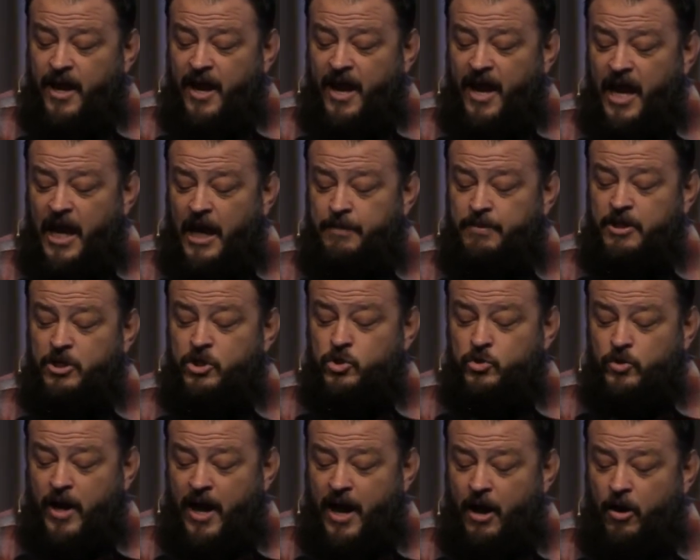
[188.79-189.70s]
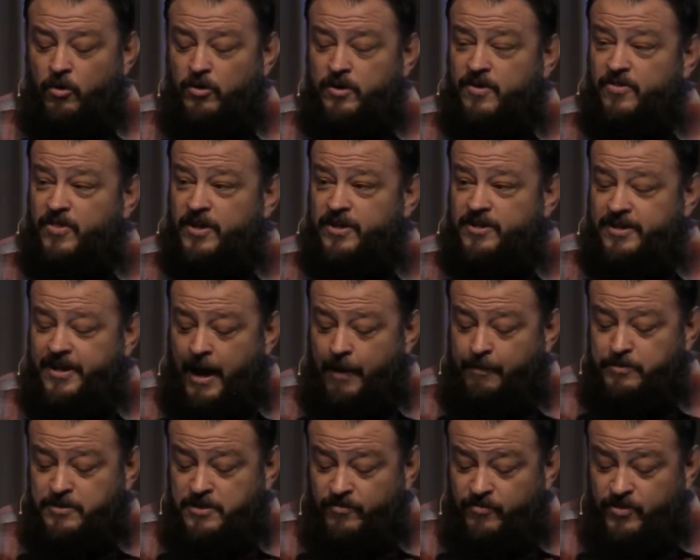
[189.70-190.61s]
and to be drowned in the
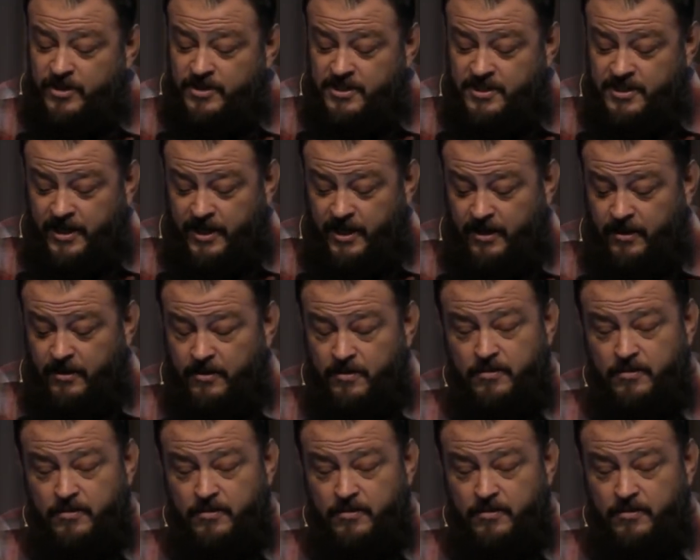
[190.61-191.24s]
depths of the sea.